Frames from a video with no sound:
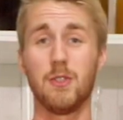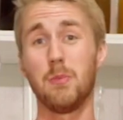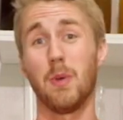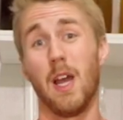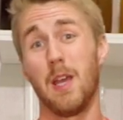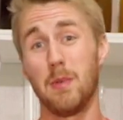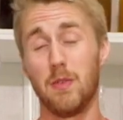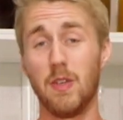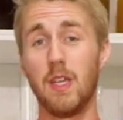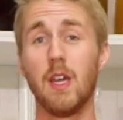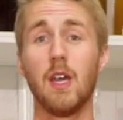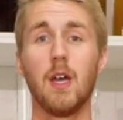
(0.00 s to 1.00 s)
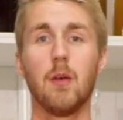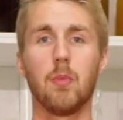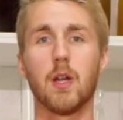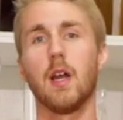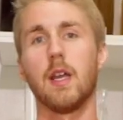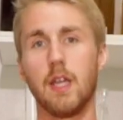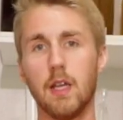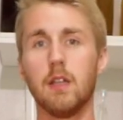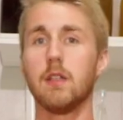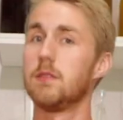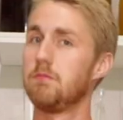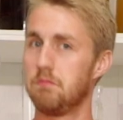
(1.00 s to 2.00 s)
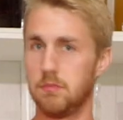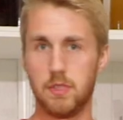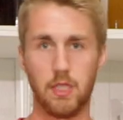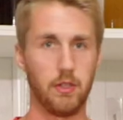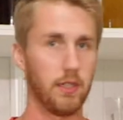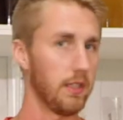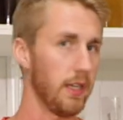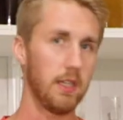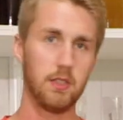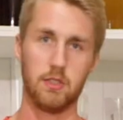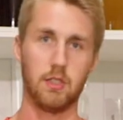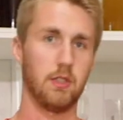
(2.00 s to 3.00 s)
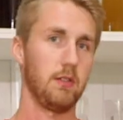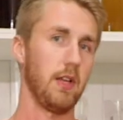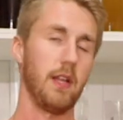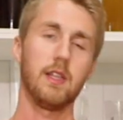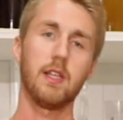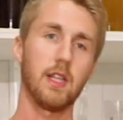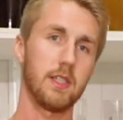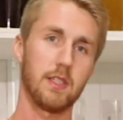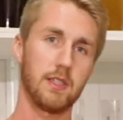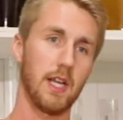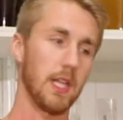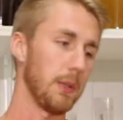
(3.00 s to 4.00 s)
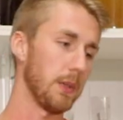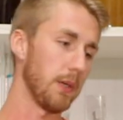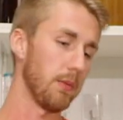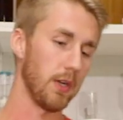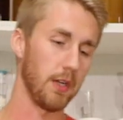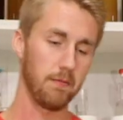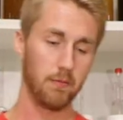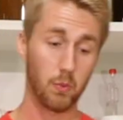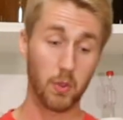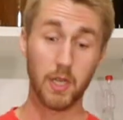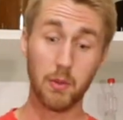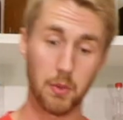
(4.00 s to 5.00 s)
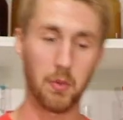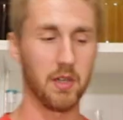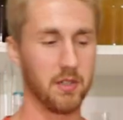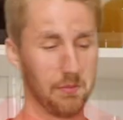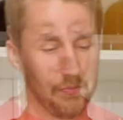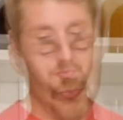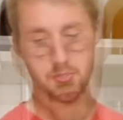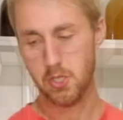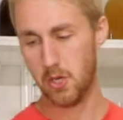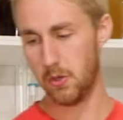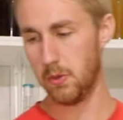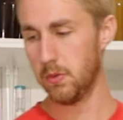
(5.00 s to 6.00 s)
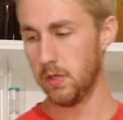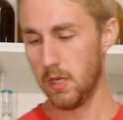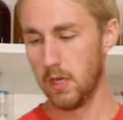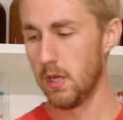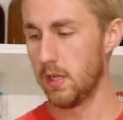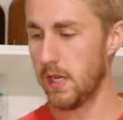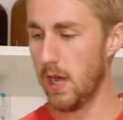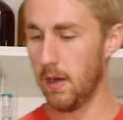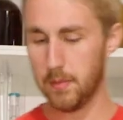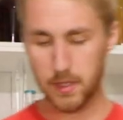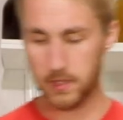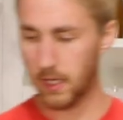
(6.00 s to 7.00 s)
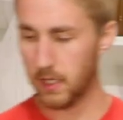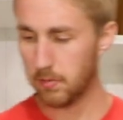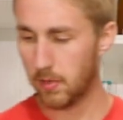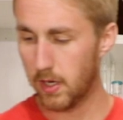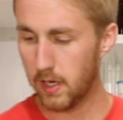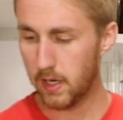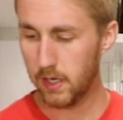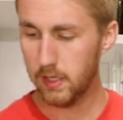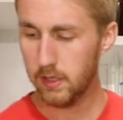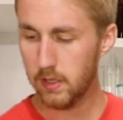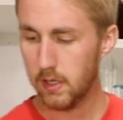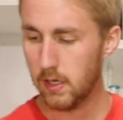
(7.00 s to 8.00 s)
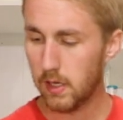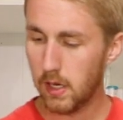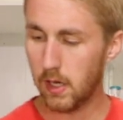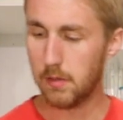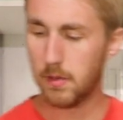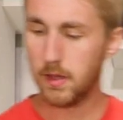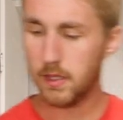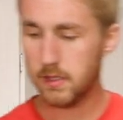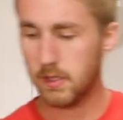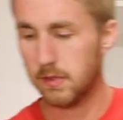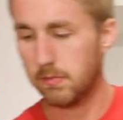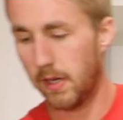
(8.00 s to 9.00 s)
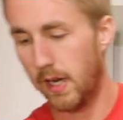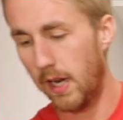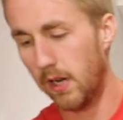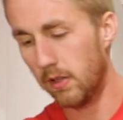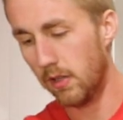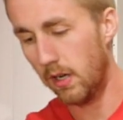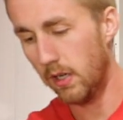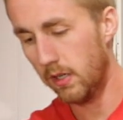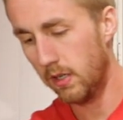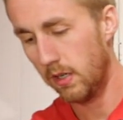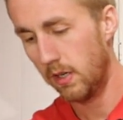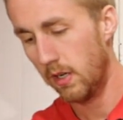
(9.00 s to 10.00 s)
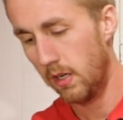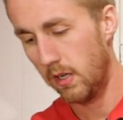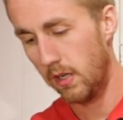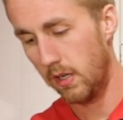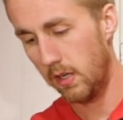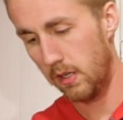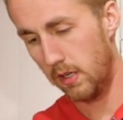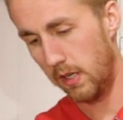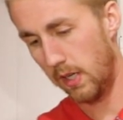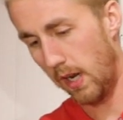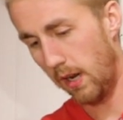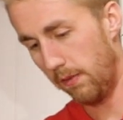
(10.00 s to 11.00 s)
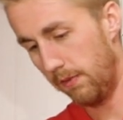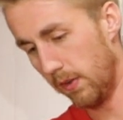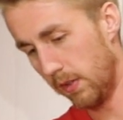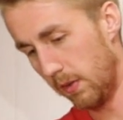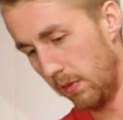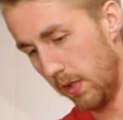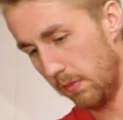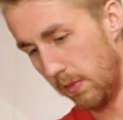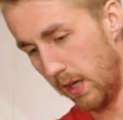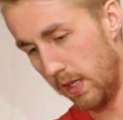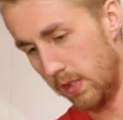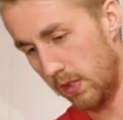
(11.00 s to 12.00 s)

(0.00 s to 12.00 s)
super high ABV, but again, Tyrion Lannister. I think that's exactly what he wanted, what he would want. So now I'm gonna take my, um, this is my airlock, and I have filled it with my